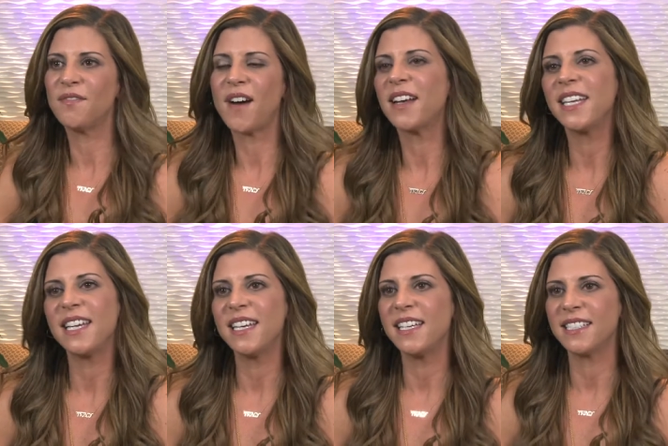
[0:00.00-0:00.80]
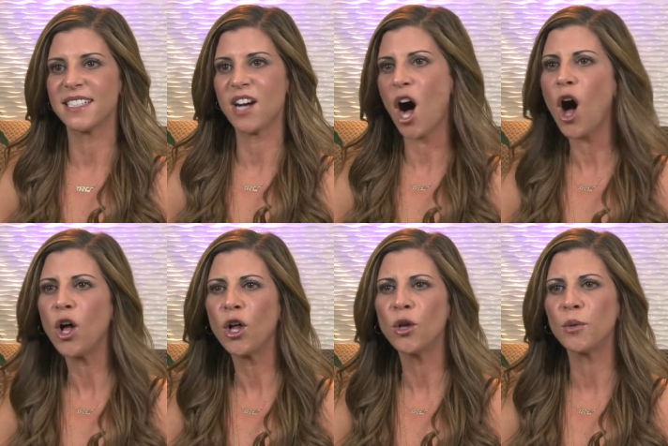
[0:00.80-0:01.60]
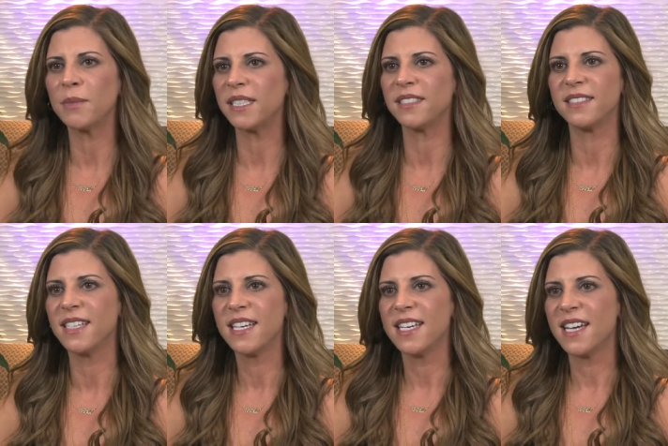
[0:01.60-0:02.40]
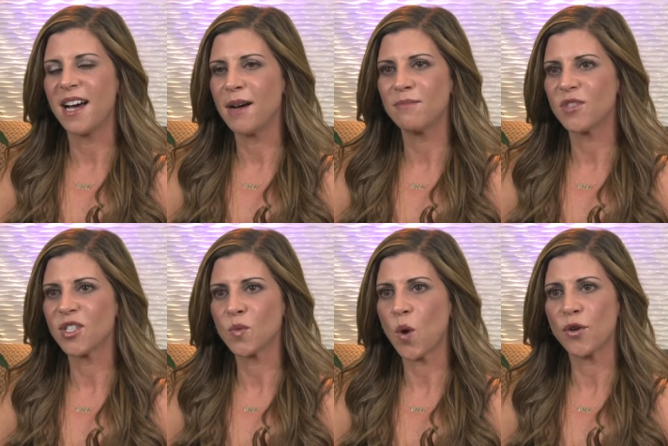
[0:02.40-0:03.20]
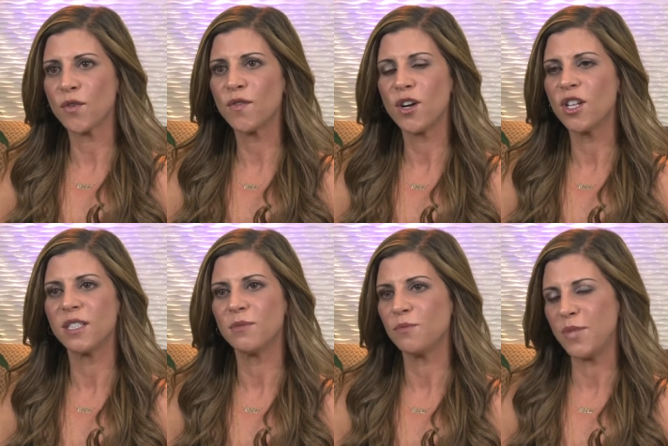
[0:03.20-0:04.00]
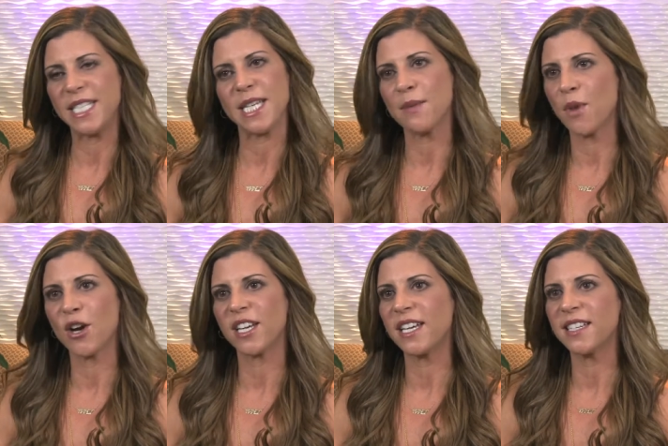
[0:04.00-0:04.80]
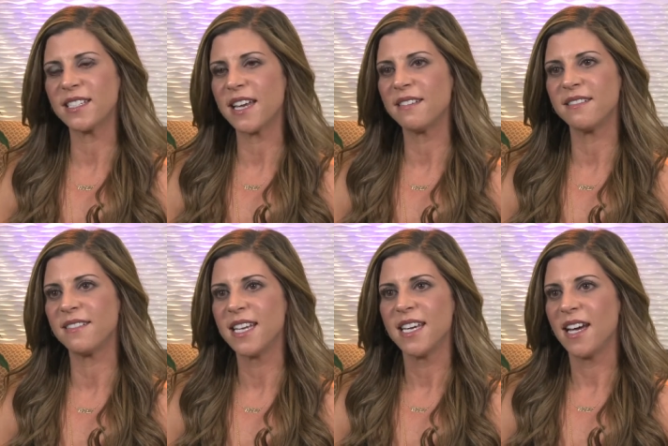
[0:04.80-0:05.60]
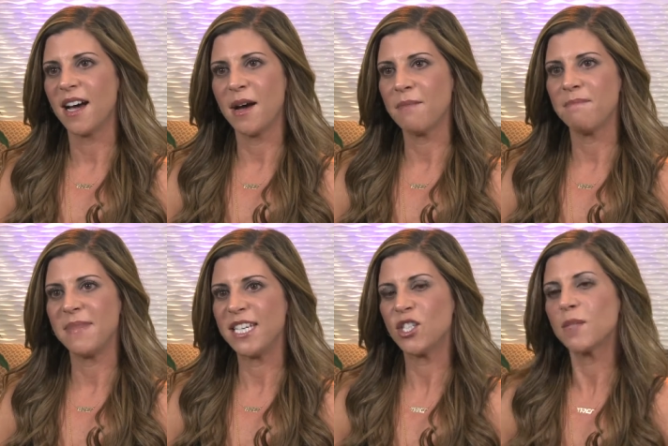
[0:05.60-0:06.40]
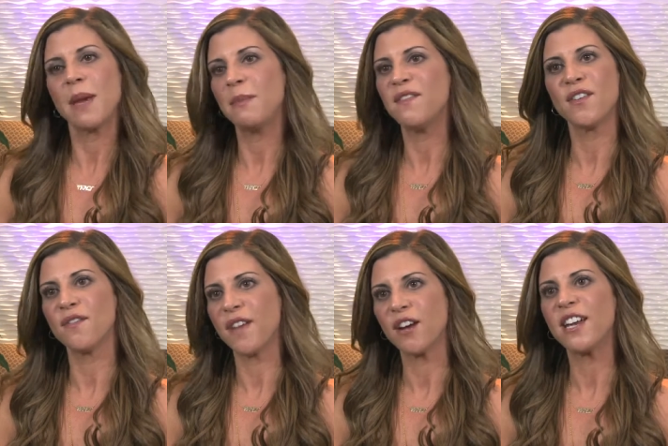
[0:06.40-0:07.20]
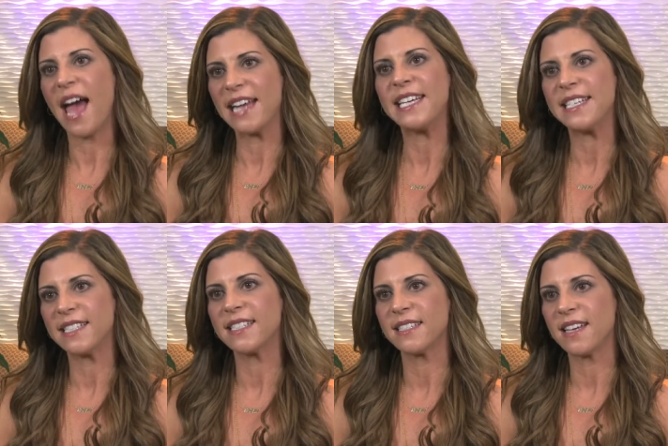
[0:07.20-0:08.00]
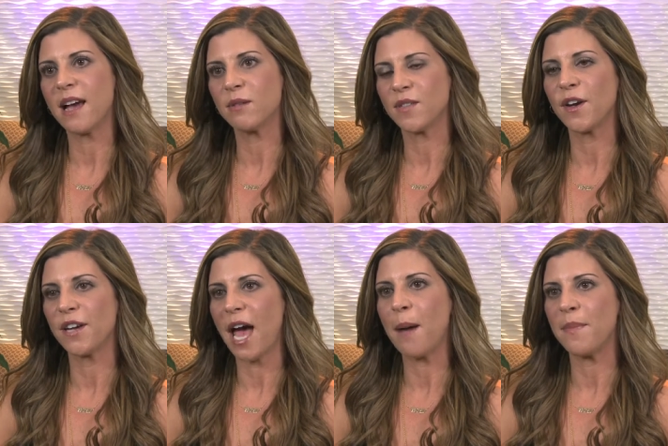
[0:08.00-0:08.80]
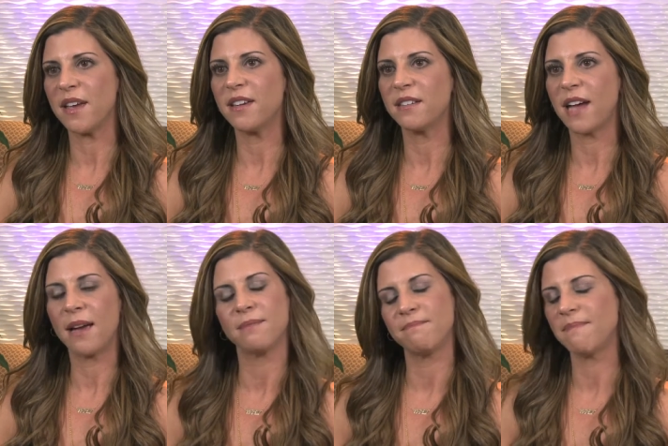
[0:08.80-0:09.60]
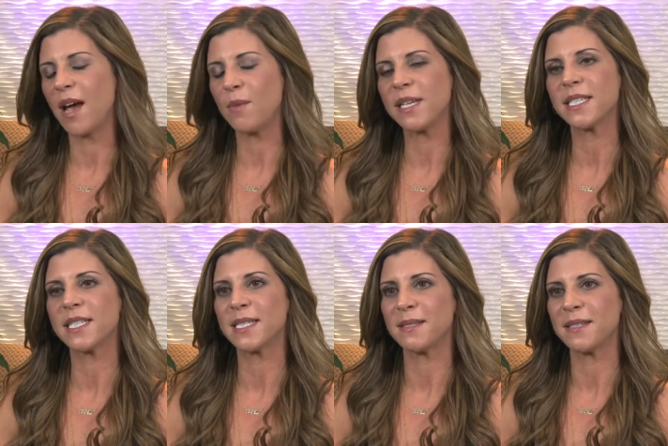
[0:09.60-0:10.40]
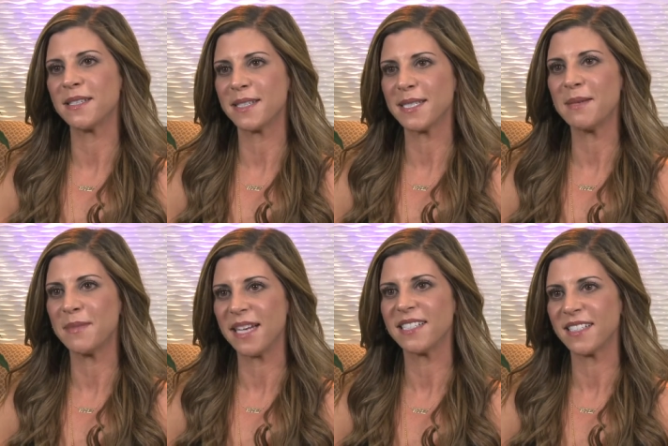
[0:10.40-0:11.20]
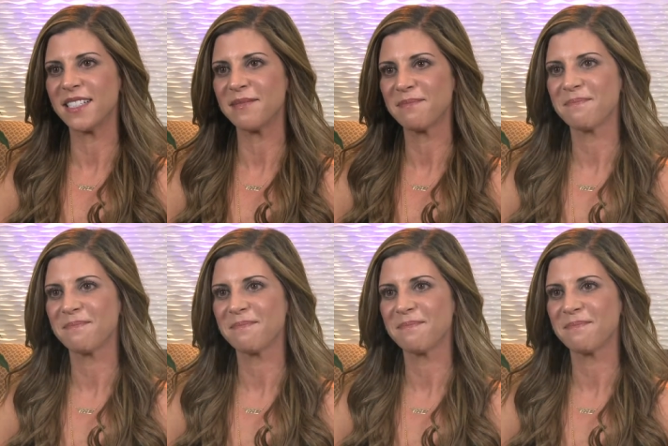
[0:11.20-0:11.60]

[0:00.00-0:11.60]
funny and calm and just wonderful, and we did the markings, and he just made me feel very at ease. I was very happy. I went to sleep nicely.